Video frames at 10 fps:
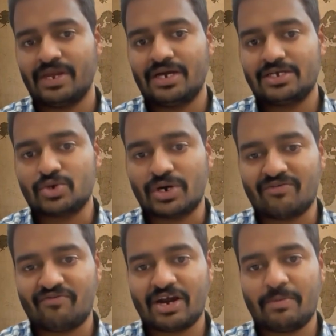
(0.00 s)
So
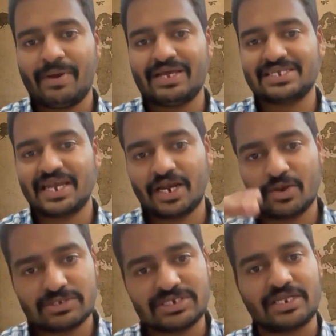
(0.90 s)
different pay
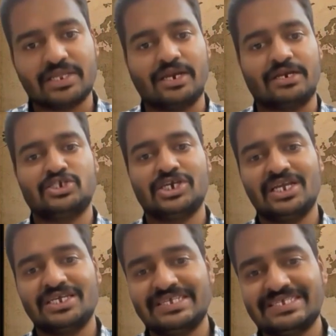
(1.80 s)
schedules are there,
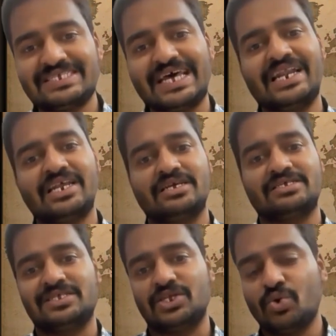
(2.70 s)
changes in
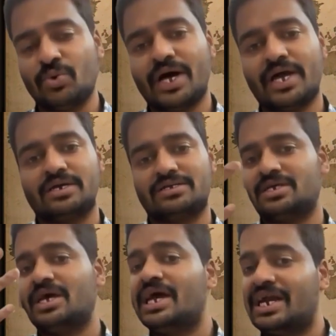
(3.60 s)
salaries, new hires,
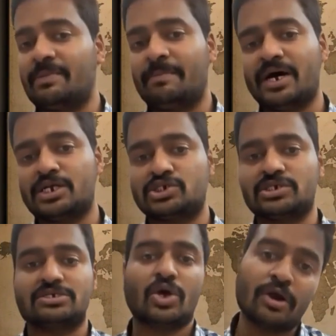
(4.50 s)

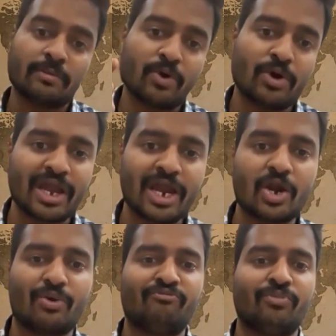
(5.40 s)
departures, onboarding and
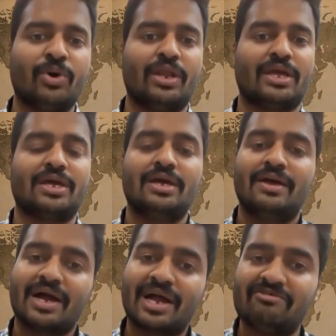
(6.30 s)
offboarding,
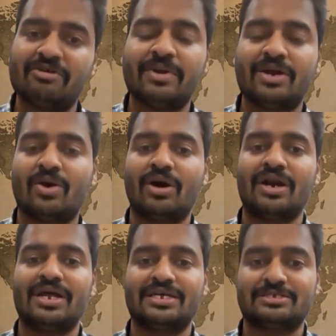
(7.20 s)
government
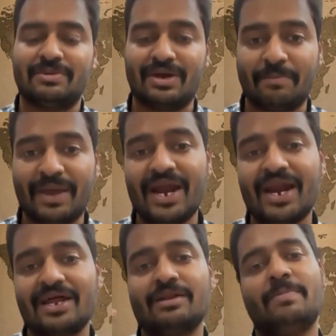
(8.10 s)
holidays, paid
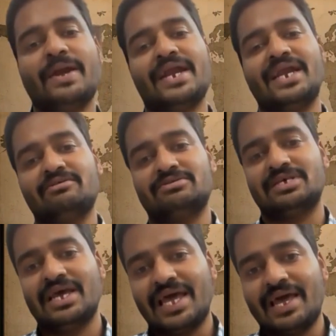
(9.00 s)
and unpaid leaves,
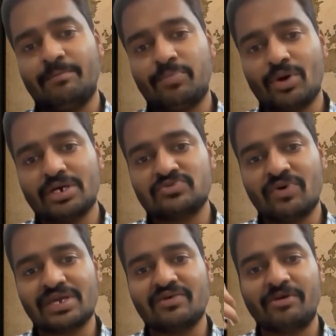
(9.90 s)
employees
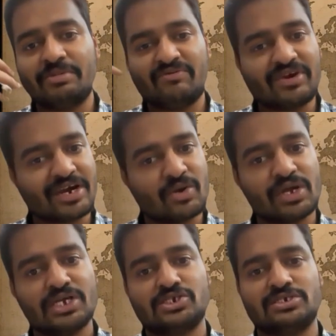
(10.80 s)
working from different
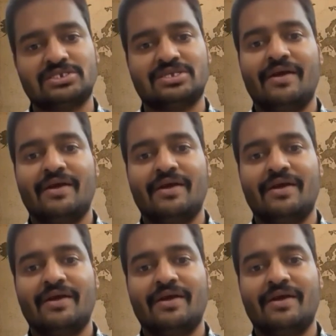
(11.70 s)
locations.